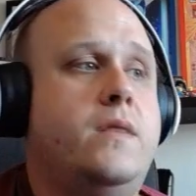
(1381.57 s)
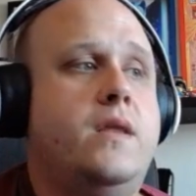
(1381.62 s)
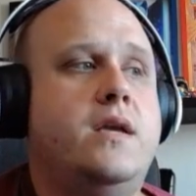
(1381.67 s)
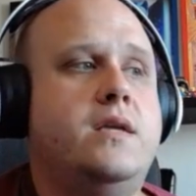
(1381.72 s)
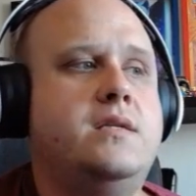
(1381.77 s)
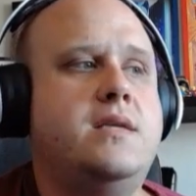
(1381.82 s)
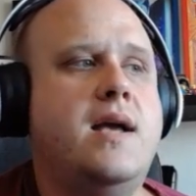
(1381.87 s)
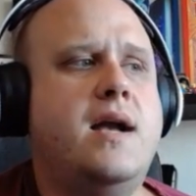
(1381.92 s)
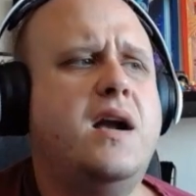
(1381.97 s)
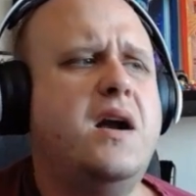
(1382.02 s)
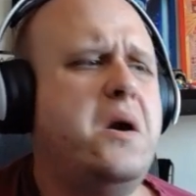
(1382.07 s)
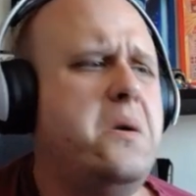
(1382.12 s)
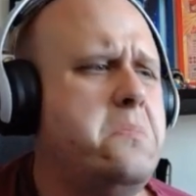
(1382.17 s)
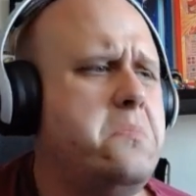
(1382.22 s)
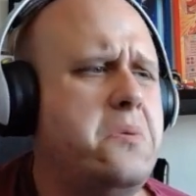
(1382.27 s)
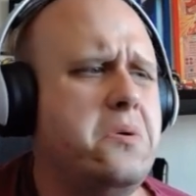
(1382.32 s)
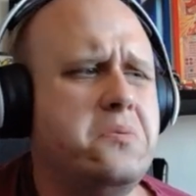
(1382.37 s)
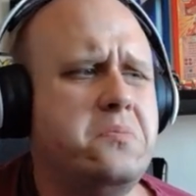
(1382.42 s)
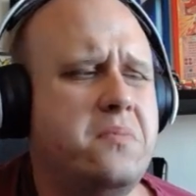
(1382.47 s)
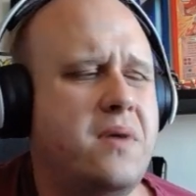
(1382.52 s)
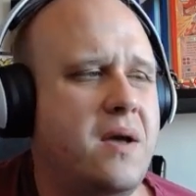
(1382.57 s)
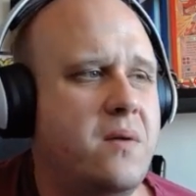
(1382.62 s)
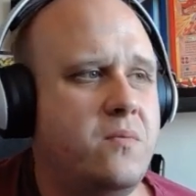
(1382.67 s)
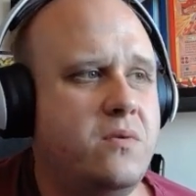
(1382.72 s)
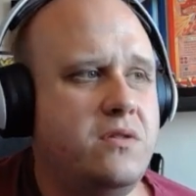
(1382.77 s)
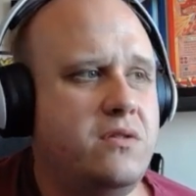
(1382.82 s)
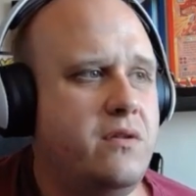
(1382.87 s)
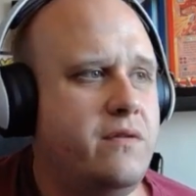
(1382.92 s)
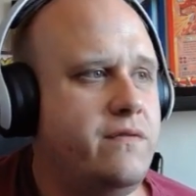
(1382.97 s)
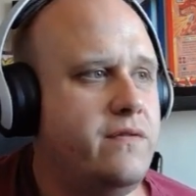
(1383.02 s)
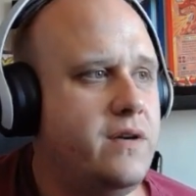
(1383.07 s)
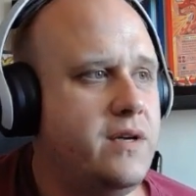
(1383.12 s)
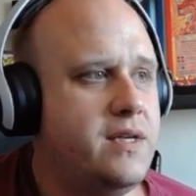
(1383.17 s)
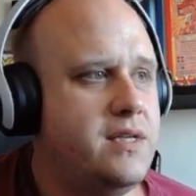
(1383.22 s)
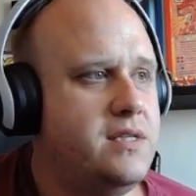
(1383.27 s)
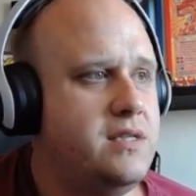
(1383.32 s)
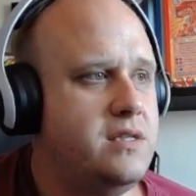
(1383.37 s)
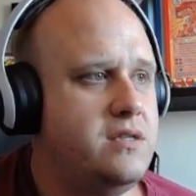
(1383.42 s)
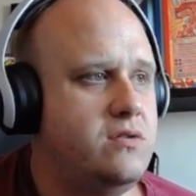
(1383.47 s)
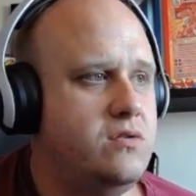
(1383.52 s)
It's like, come on, man. What the fuck
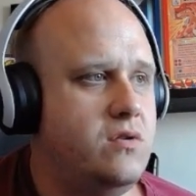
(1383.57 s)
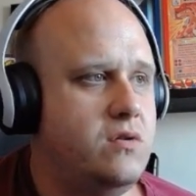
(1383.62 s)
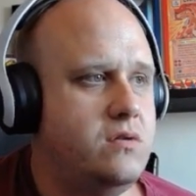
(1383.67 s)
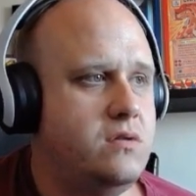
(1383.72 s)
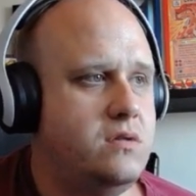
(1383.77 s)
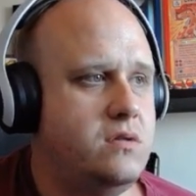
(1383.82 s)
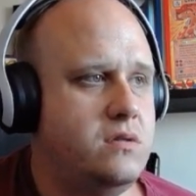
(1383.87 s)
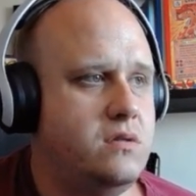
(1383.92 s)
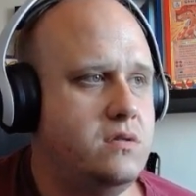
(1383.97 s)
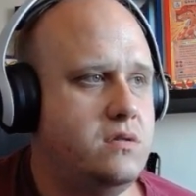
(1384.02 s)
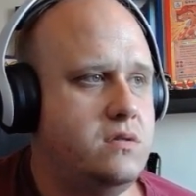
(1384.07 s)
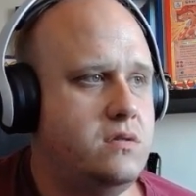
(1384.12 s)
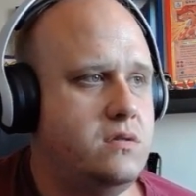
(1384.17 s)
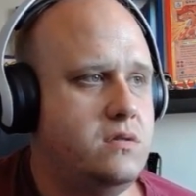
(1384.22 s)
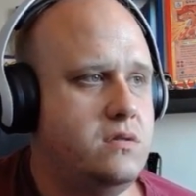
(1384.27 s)
is this nonsense?